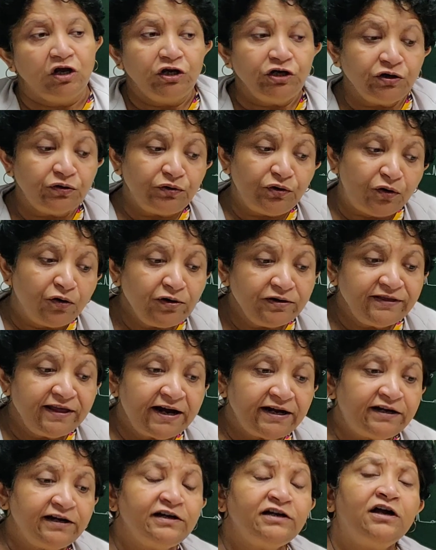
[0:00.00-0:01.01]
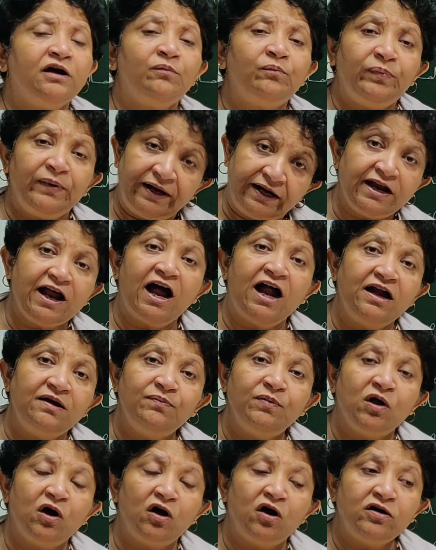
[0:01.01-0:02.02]
You know that in complete
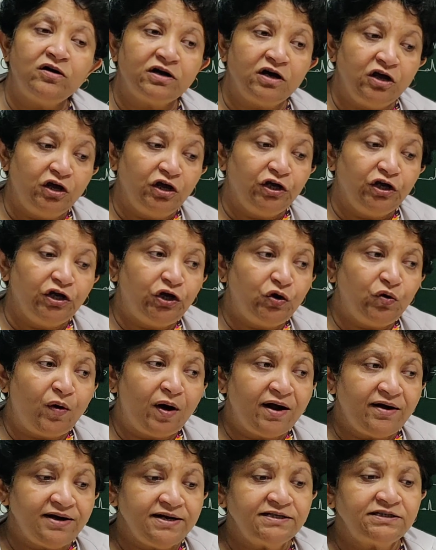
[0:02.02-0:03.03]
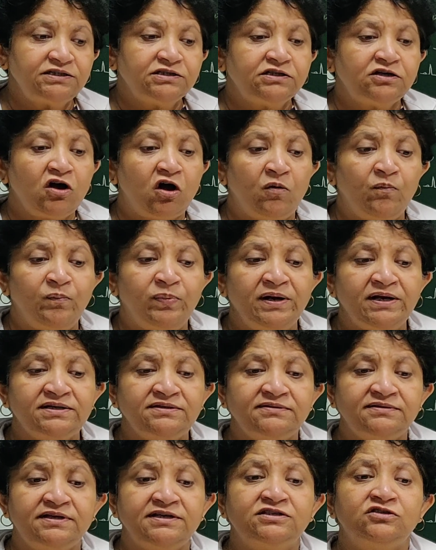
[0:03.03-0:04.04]
heart block, QRS
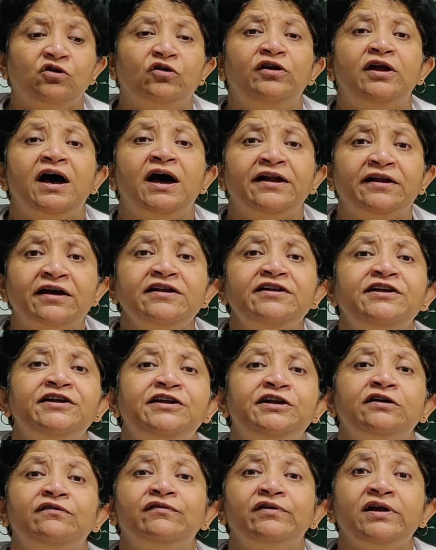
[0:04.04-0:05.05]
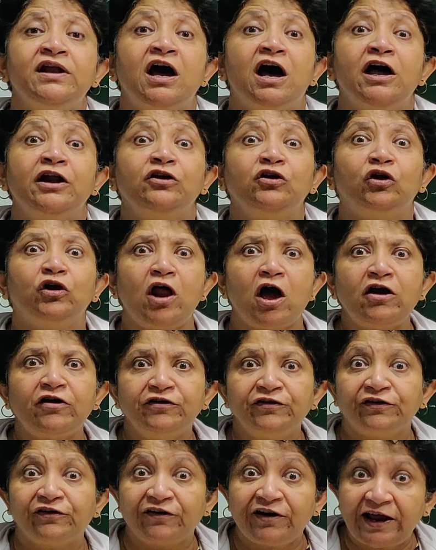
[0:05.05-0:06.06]
complexes or RR interval are clock
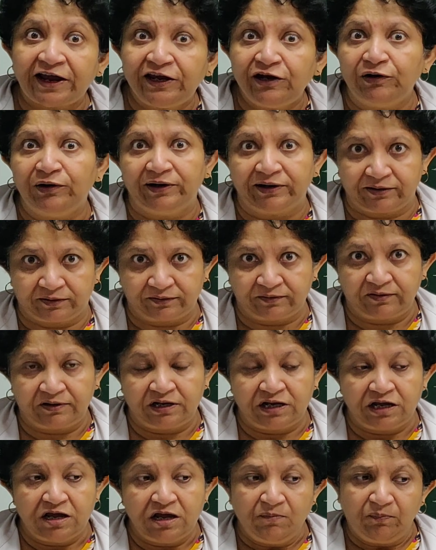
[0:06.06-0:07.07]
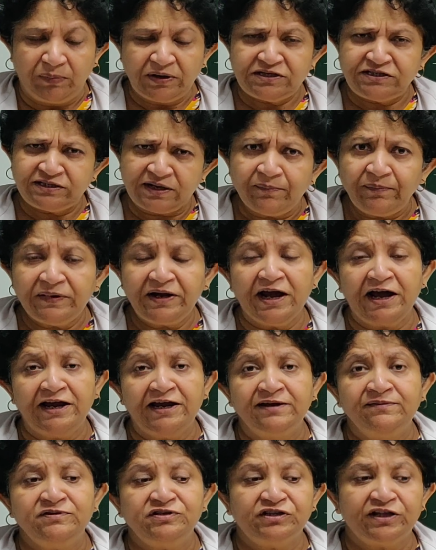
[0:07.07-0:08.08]
regular. But
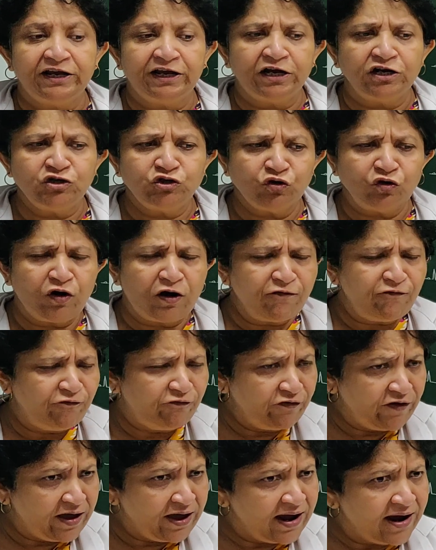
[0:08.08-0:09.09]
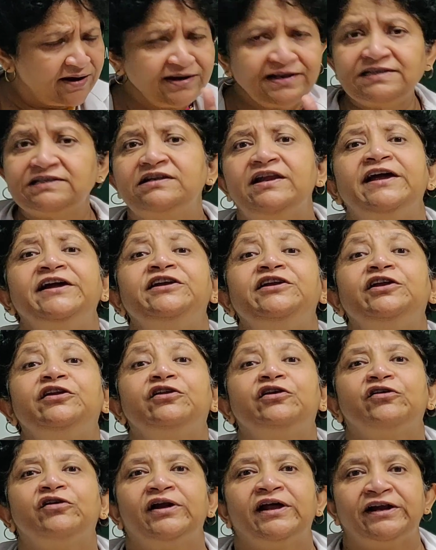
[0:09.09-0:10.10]
sometimes they can show a very slight
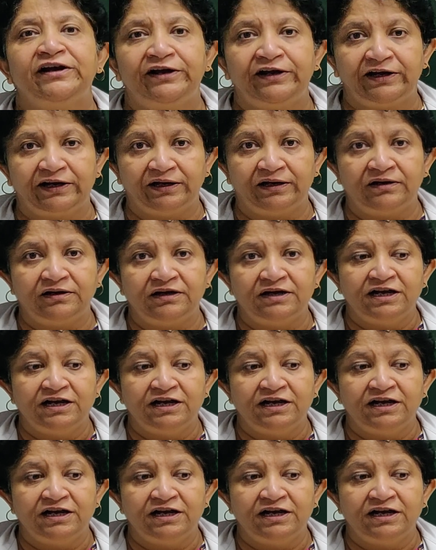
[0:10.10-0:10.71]
irregularity,